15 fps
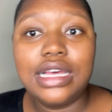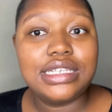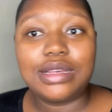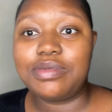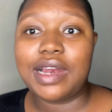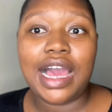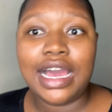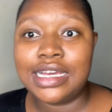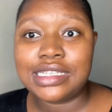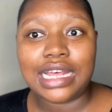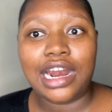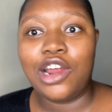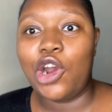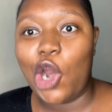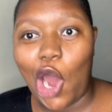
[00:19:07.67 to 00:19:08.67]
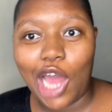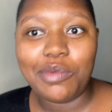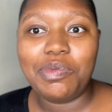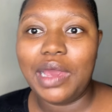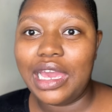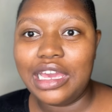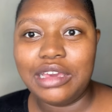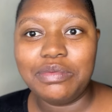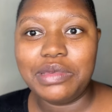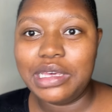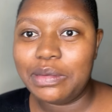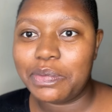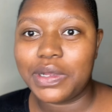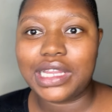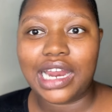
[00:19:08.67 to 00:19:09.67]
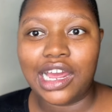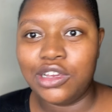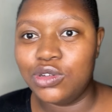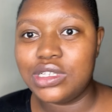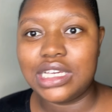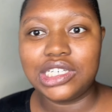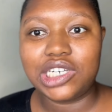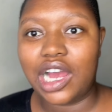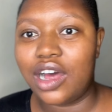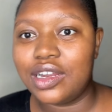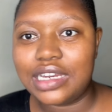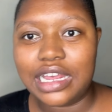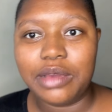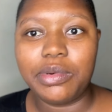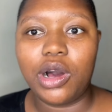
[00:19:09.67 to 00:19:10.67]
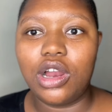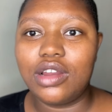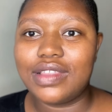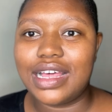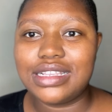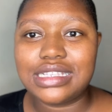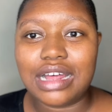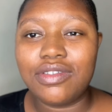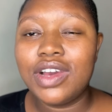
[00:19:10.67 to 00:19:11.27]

Suppliers that are not paying people, that are using child labor, all of that stuff.